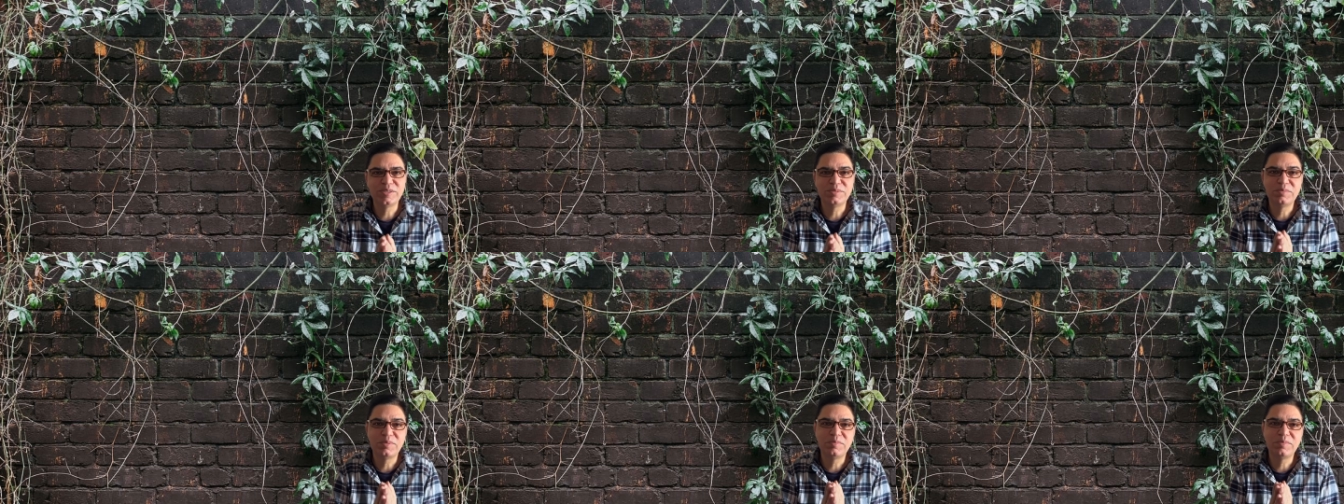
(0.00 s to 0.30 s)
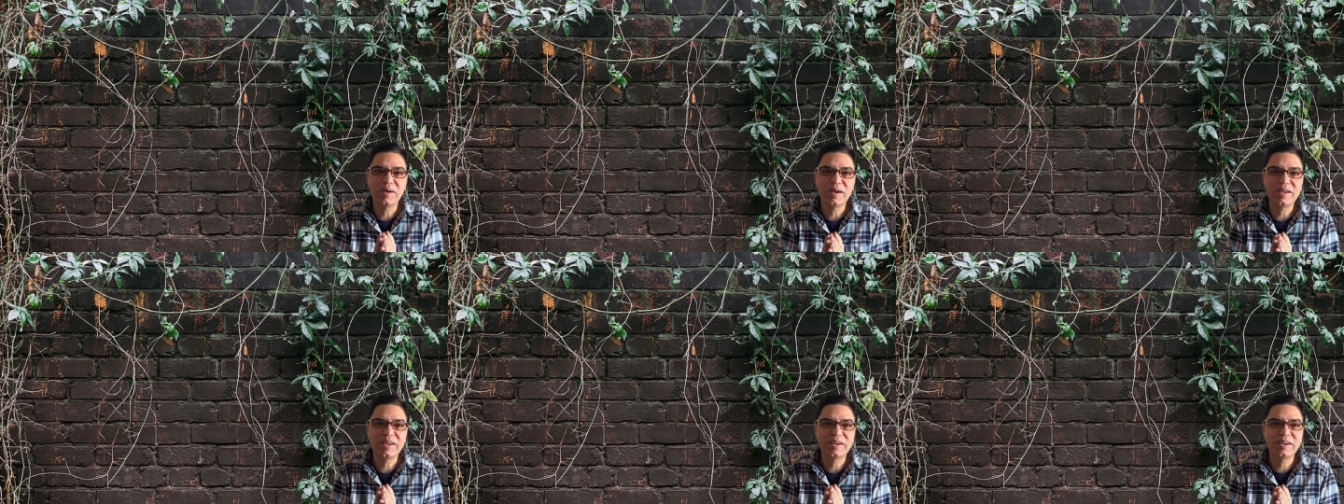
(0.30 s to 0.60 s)
But
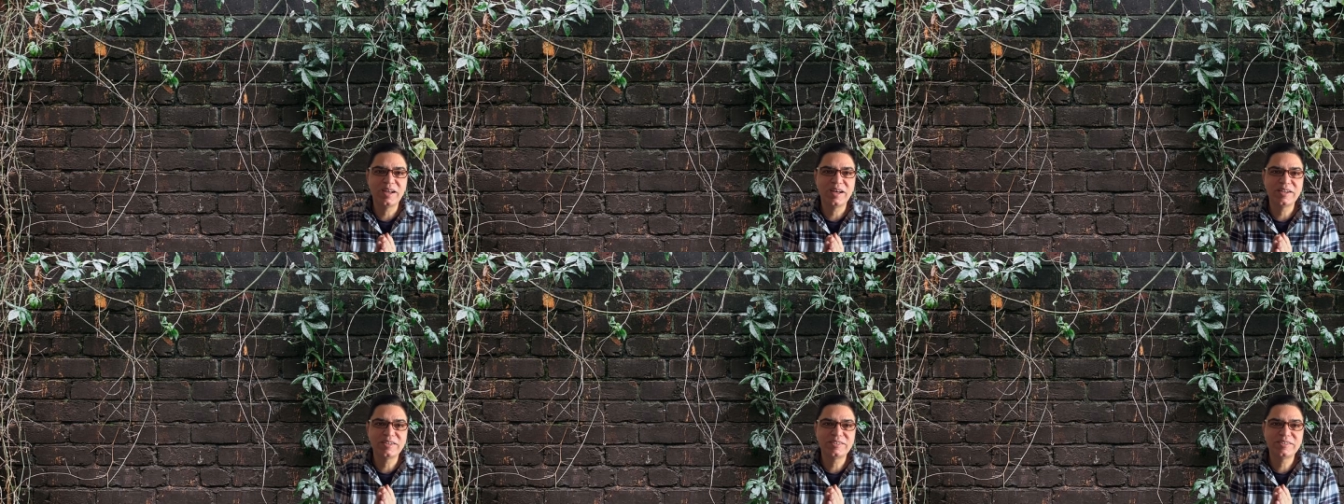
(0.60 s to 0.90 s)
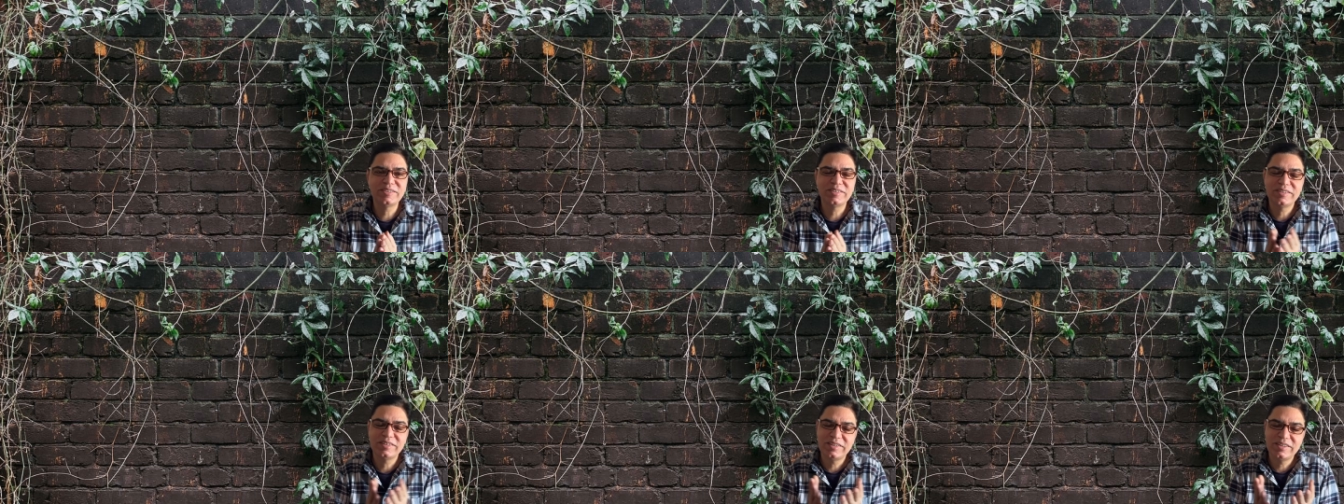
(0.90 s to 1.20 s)
by and
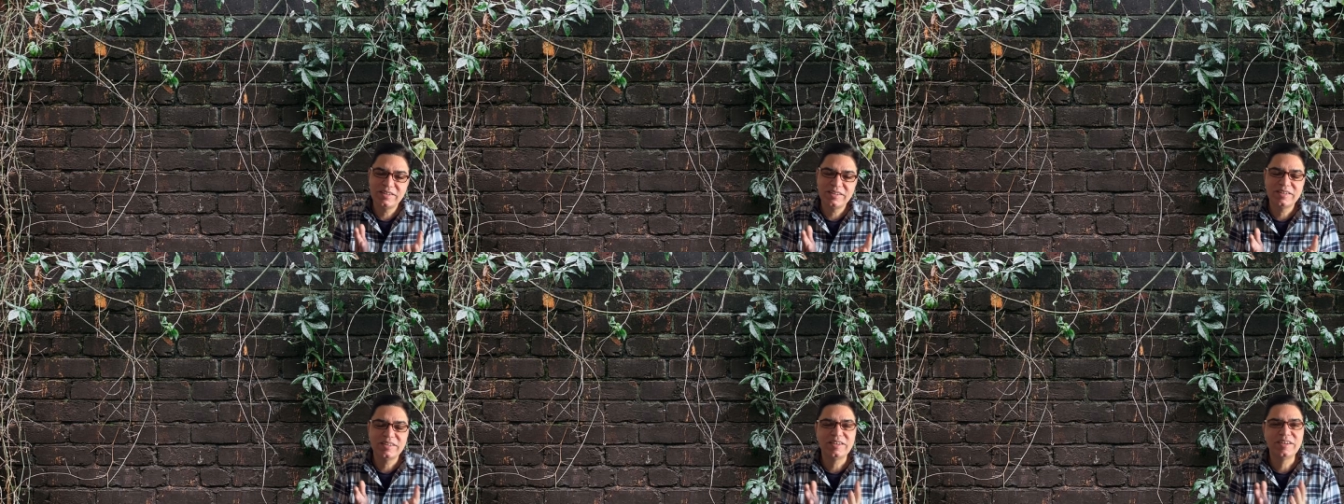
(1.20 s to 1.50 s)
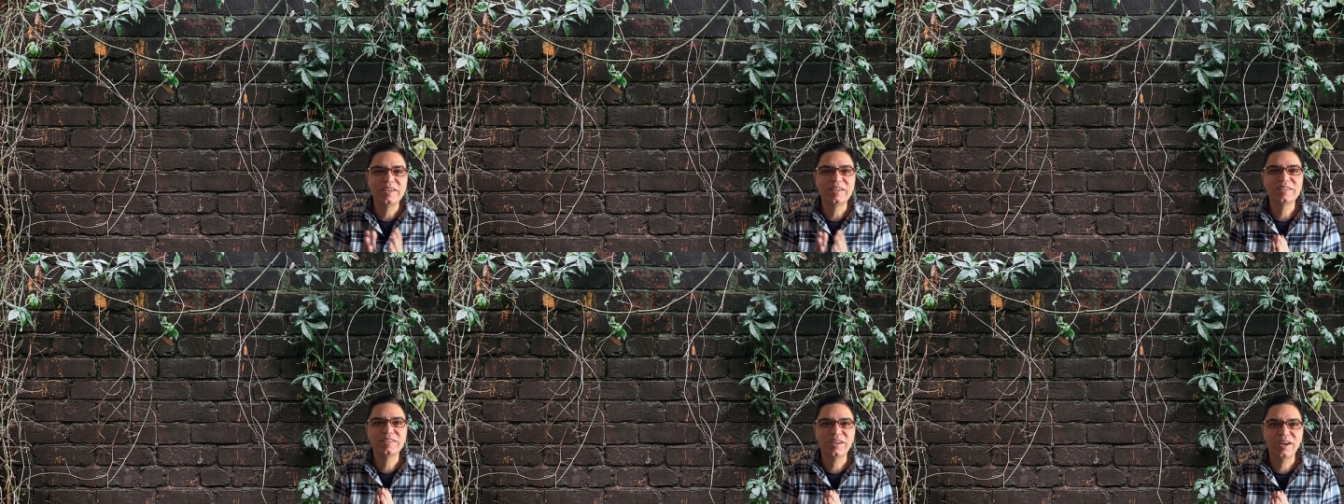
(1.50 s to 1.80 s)
large,
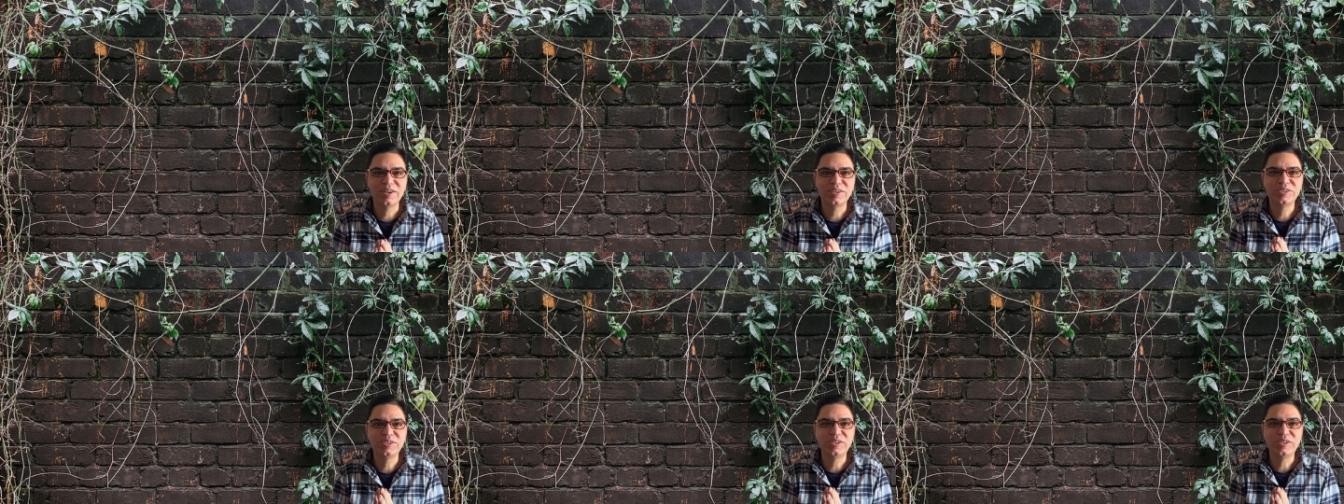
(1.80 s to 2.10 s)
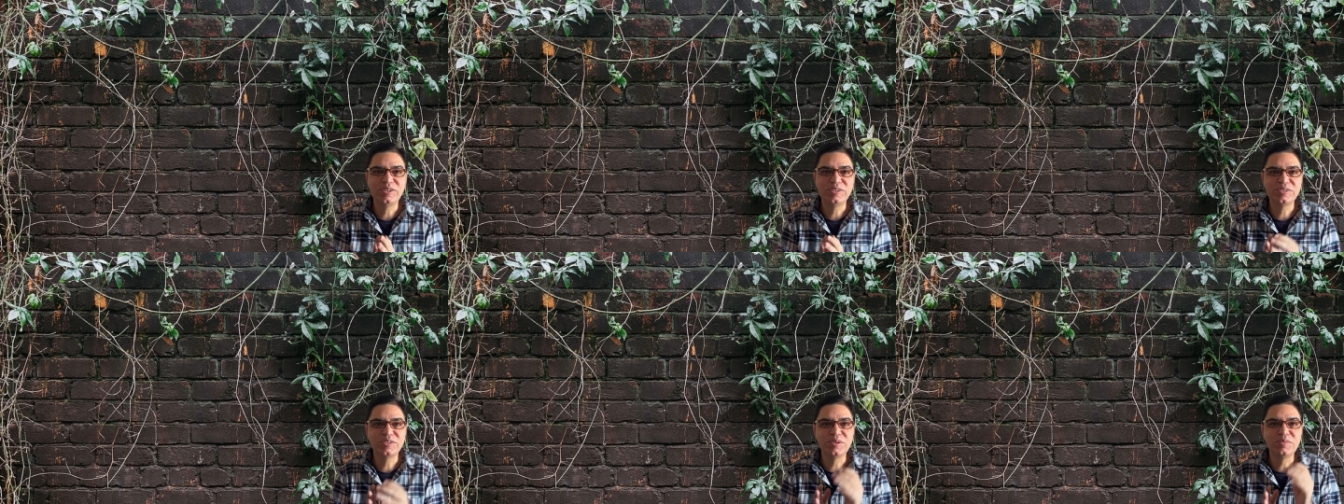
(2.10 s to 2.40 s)

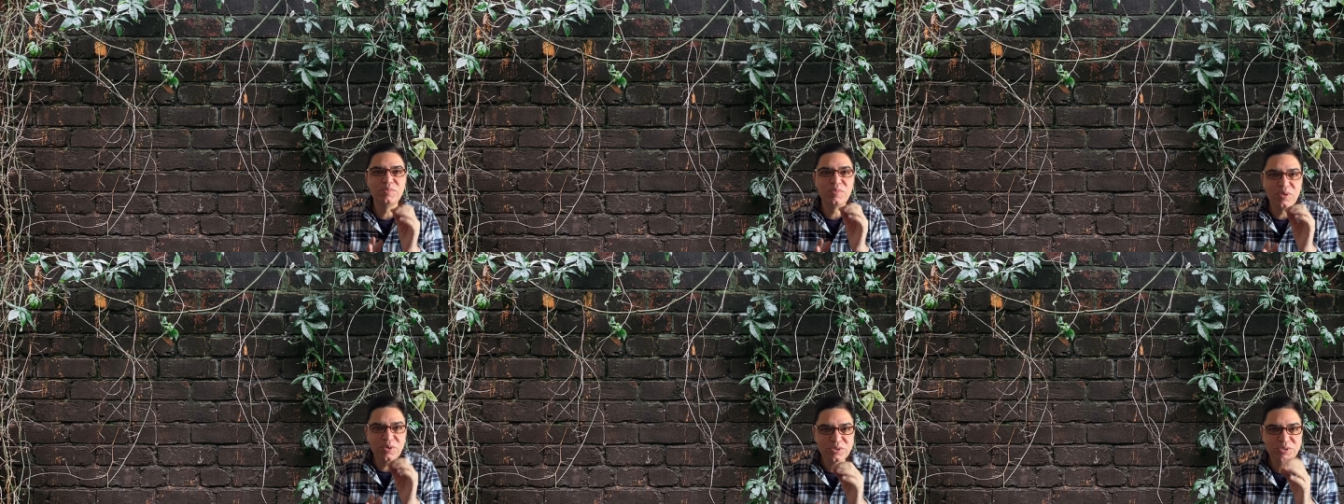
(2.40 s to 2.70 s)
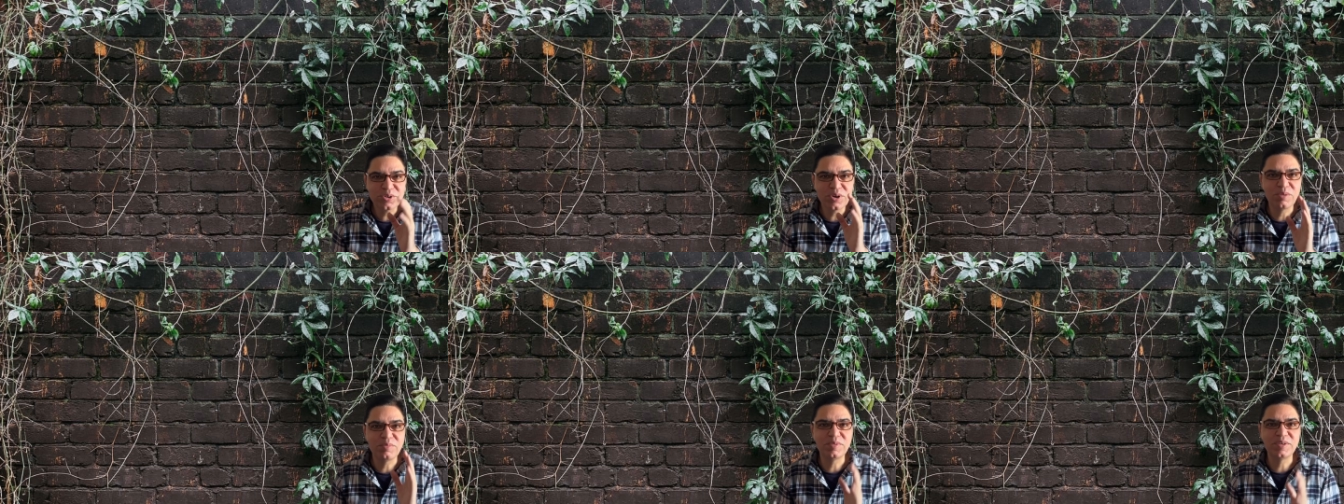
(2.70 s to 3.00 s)
lethargy is the most
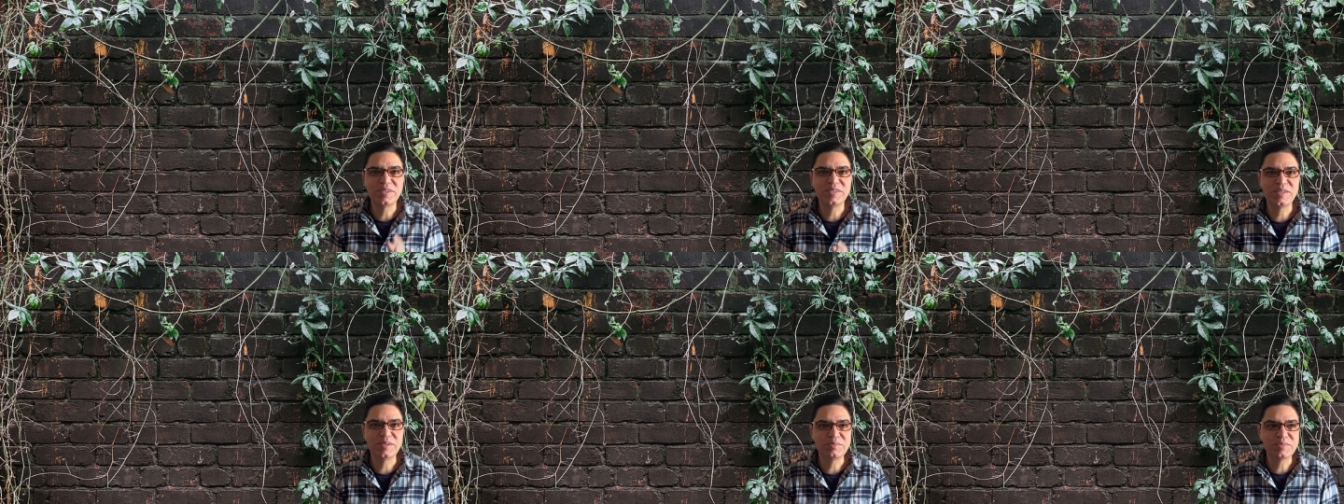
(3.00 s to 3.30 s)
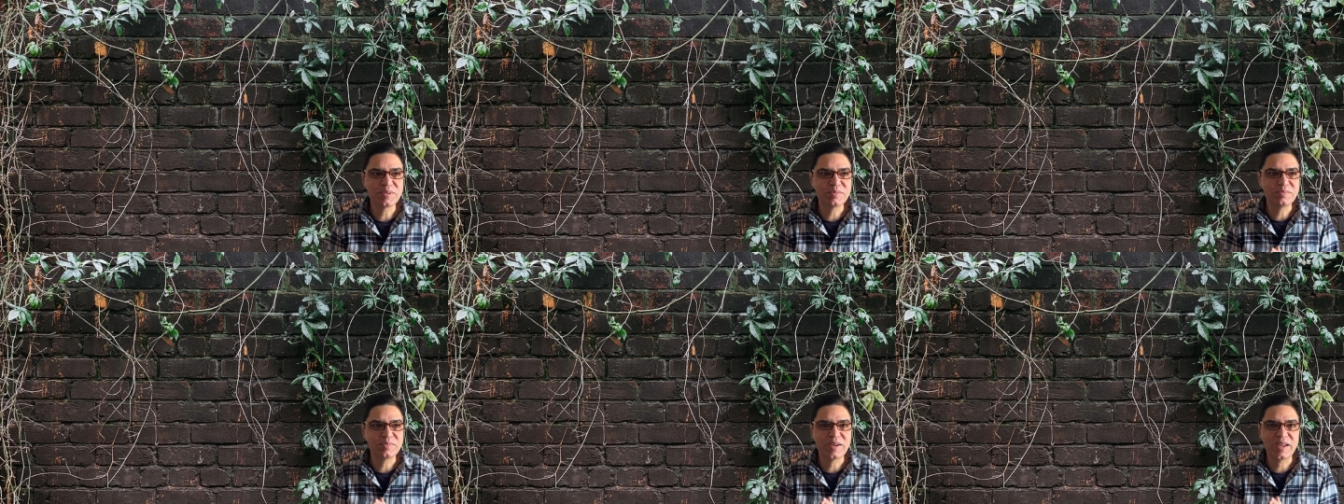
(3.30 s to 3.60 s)
common
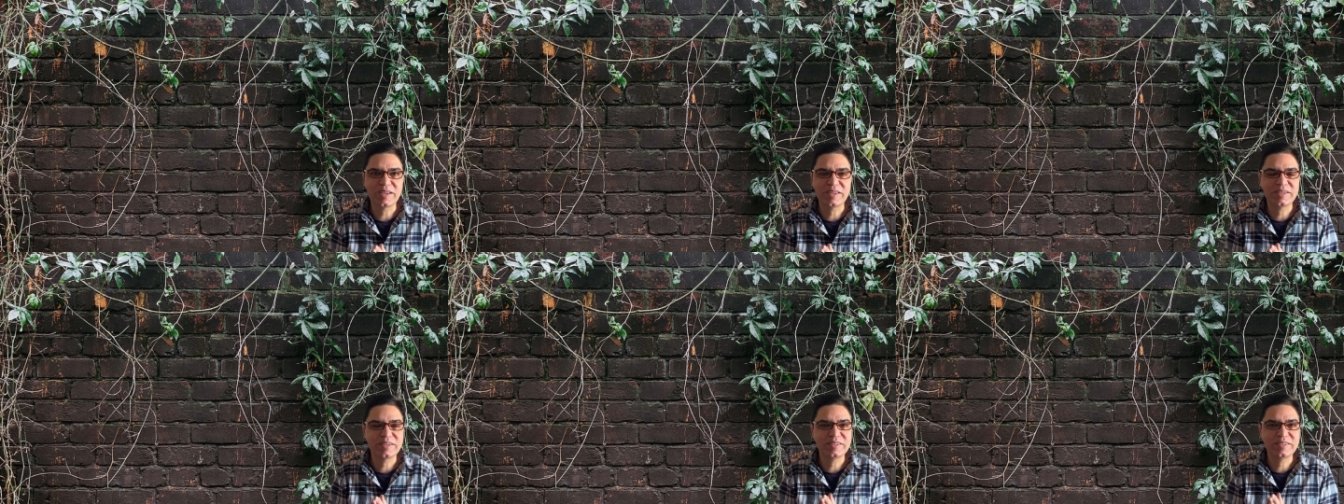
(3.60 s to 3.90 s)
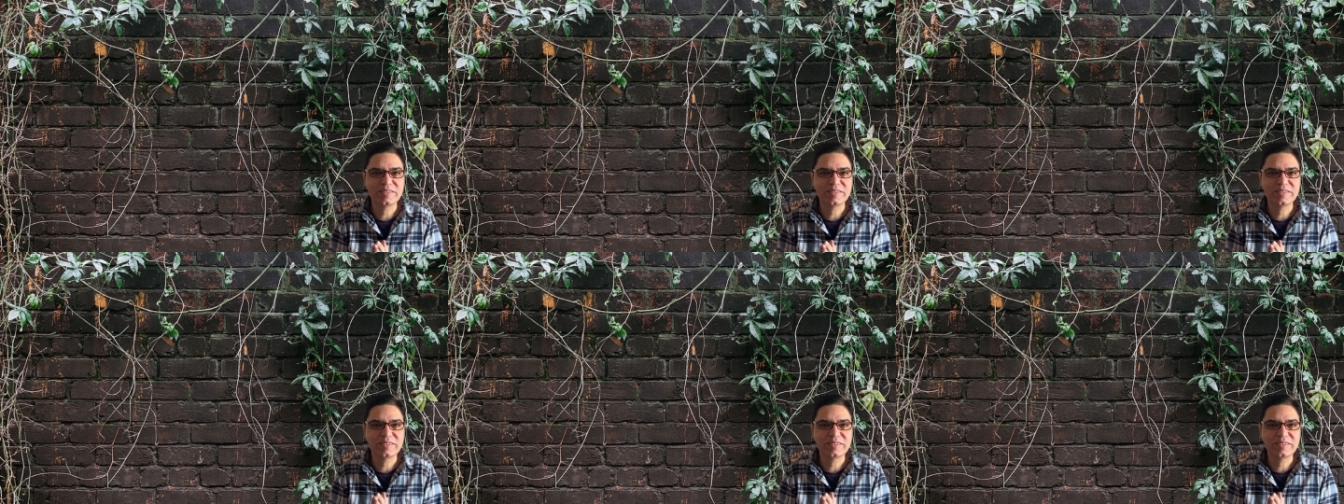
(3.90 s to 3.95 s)
symptom, like